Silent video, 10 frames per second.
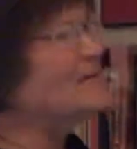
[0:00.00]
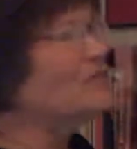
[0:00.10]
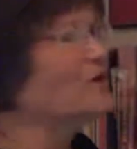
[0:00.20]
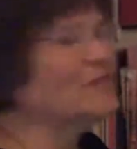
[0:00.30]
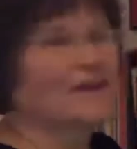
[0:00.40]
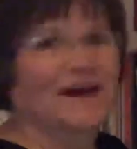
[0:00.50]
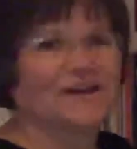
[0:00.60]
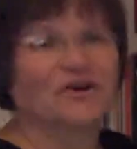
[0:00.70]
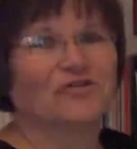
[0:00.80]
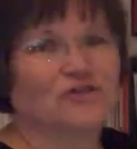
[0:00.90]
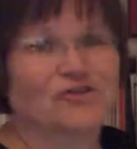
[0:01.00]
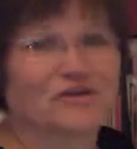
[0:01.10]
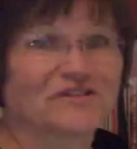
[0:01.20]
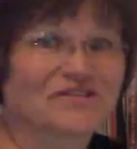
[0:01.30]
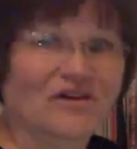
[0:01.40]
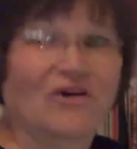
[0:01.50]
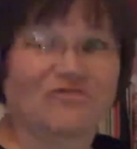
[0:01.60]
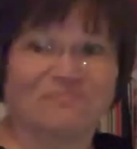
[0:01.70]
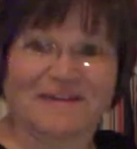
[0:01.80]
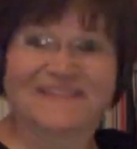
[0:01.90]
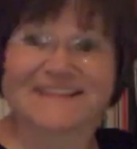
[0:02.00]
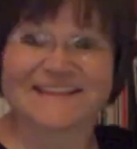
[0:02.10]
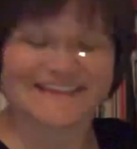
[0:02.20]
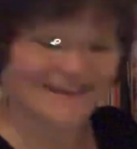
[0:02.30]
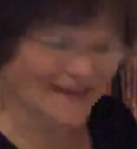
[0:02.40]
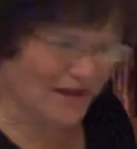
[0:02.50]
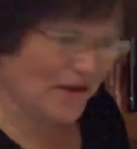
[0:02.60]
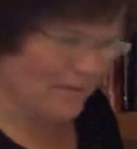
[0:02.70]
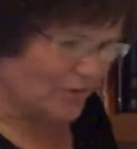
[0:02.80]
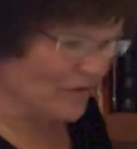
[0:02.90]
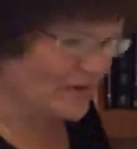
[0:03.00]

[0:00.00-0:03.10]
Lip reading: one that I know you can solve mentally, but let's